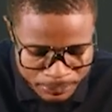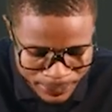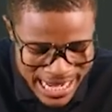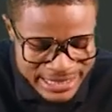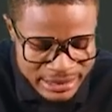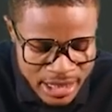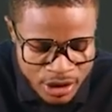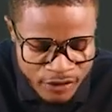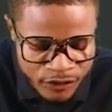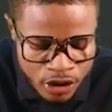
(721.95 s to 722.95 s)
Place
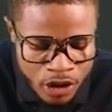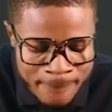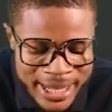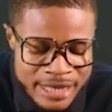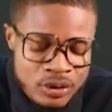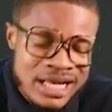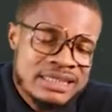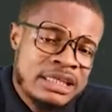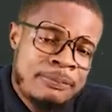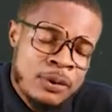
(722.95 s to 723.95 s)
in your phone number. You
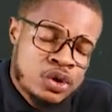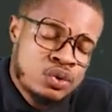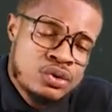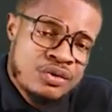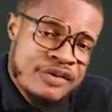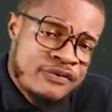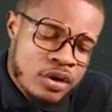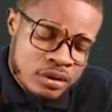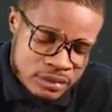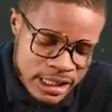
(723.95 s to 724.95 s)
can see +234,